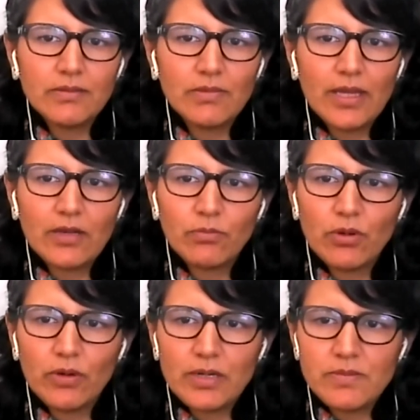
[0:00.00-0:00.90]
like
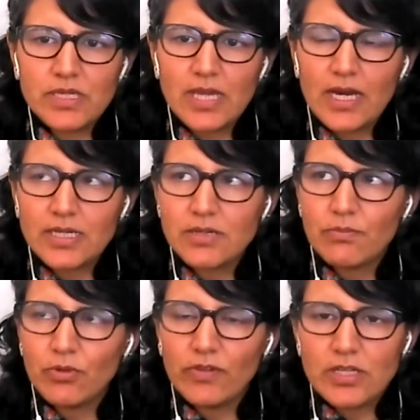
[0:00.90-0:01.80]
programs that
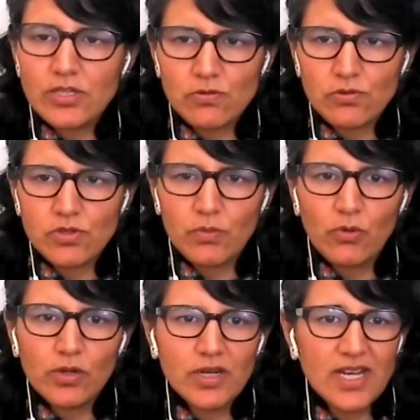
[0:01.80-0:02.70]
provide social
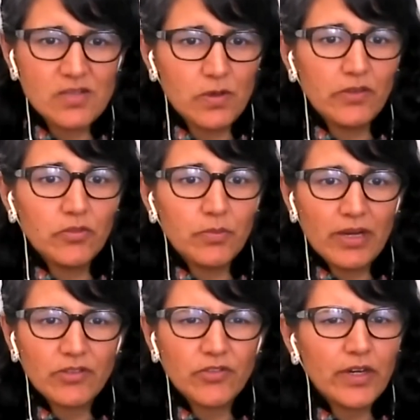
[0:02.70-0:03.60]
support as well as
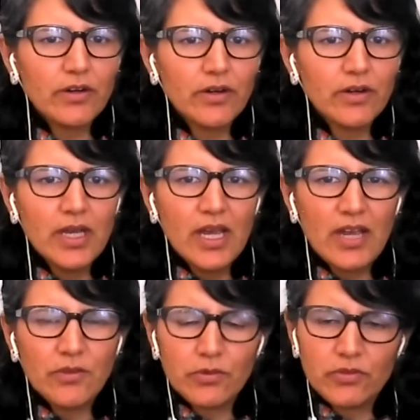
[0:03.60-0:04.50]
bus fare.
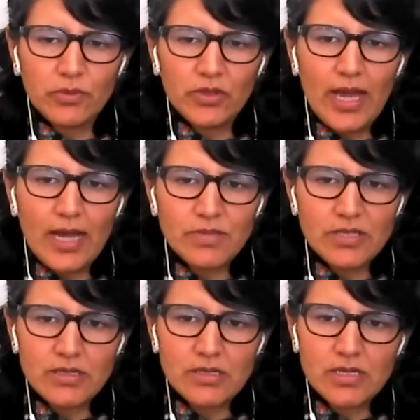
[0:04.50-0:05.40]
And there was a real
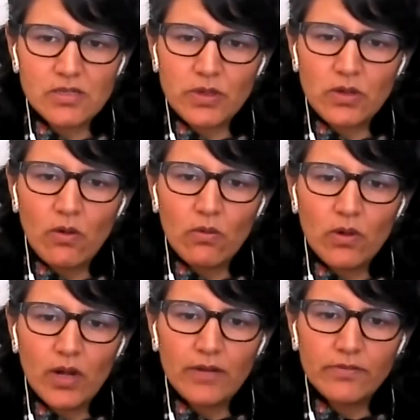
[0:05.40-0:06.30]
absence, as we know,
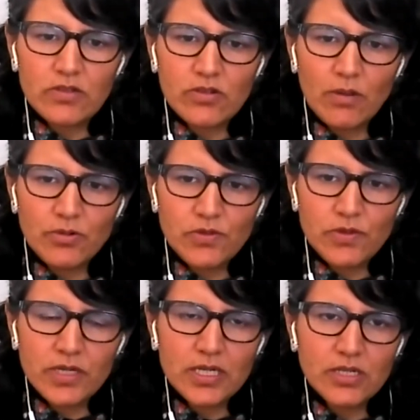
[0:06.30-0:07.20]
of these
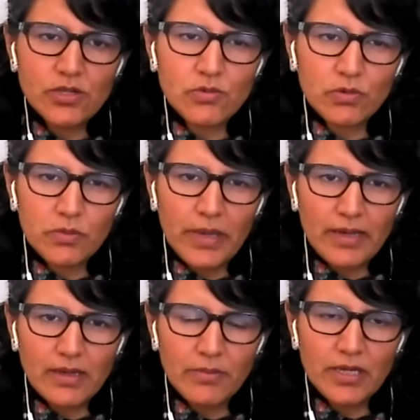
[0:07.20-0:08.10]
opportunities through the
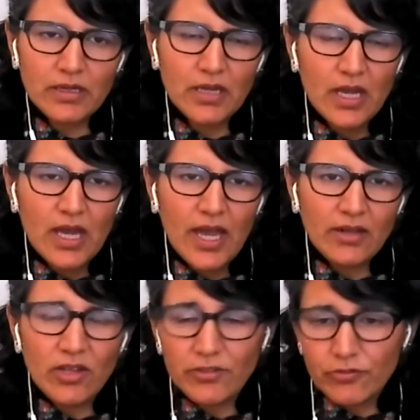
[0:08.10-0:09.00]
pandemic and a
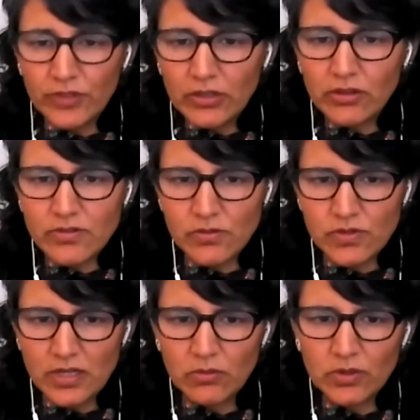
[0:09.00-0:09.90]
lot of fear
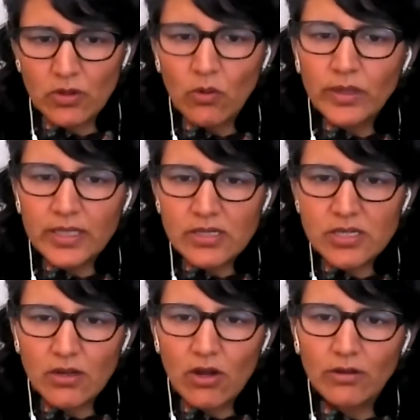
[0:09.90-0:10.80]
associated with going
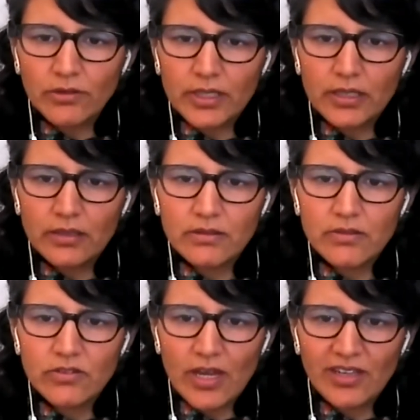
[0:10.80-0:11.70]
into congregate
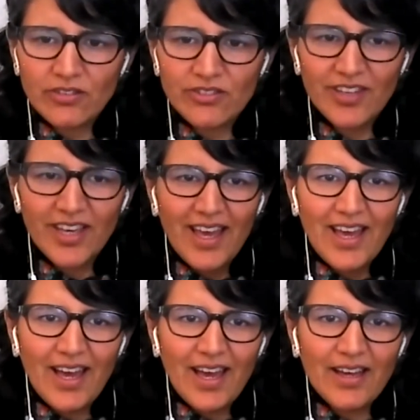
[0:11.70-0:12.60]
settings.
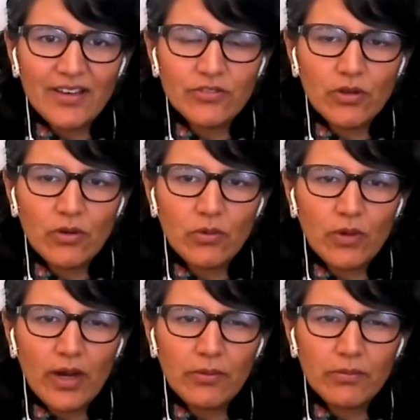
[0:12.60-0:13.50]
So
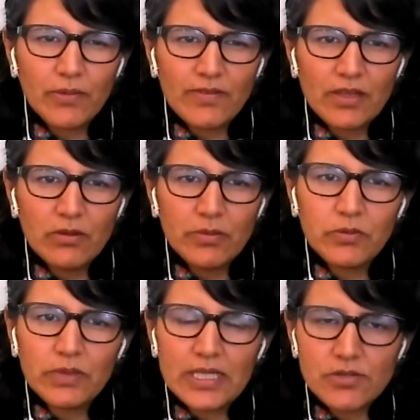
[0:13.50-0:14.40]
I think it would be
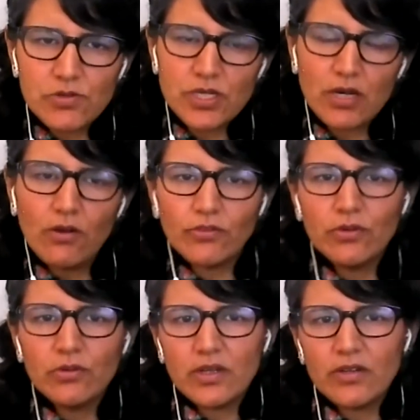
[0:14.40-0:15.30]
really interesting
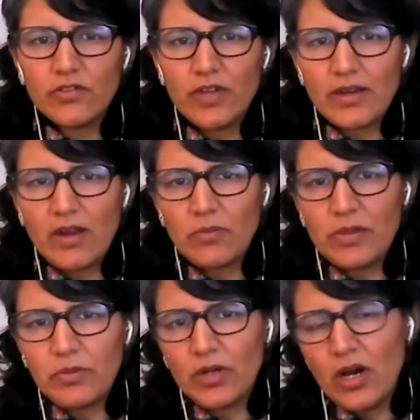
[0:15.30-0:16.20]
also to understand how
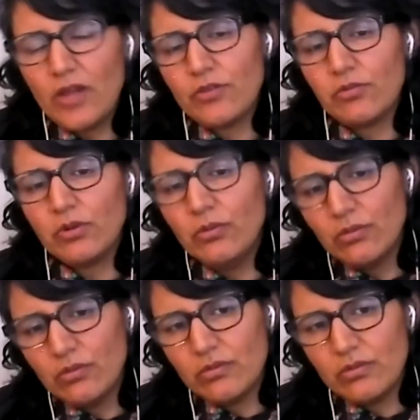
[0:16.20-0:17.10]
people got through
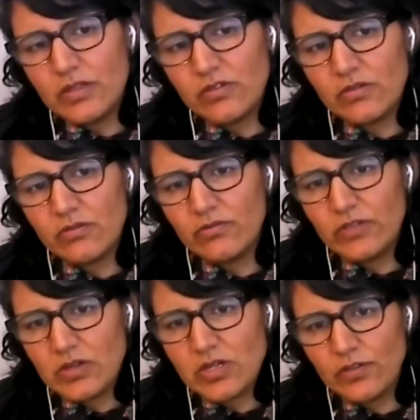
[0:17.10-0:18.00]
these
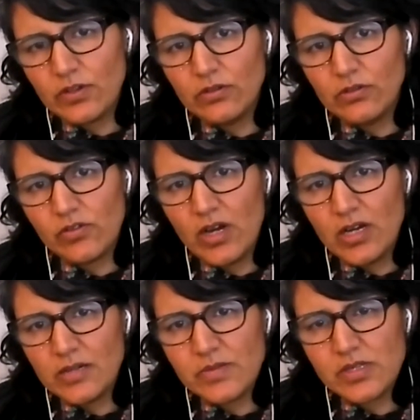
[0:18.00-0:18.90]
very difficult
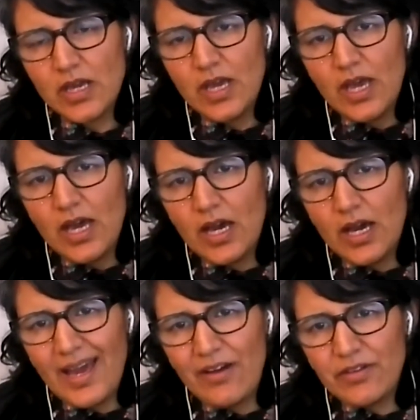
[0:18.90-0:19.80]
times,
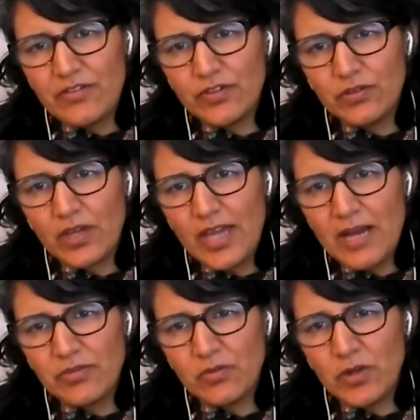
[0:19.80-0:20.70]
how they filled
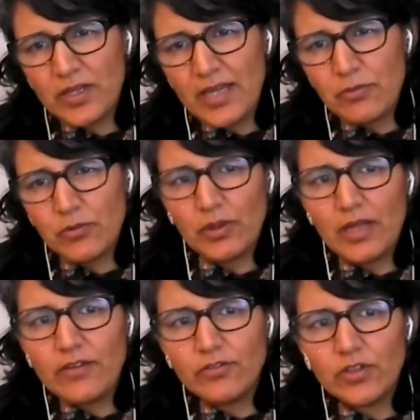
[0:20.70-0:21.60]
gaps and what gaps were
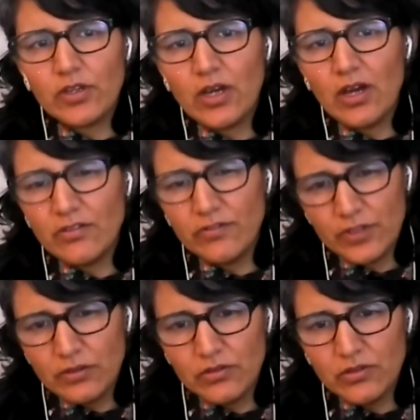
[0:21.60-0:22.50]
left
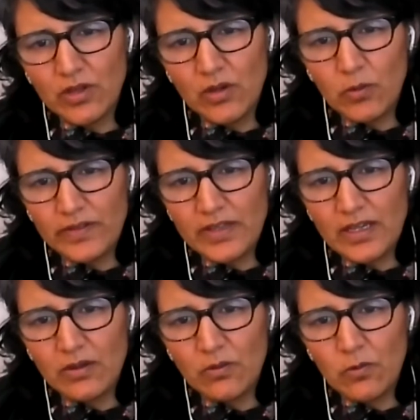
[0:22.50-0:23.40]
unfilled and what
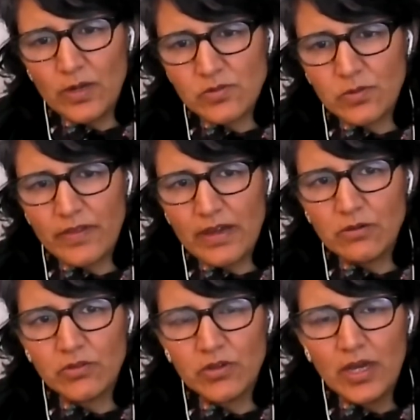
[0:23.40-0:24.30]
they went without.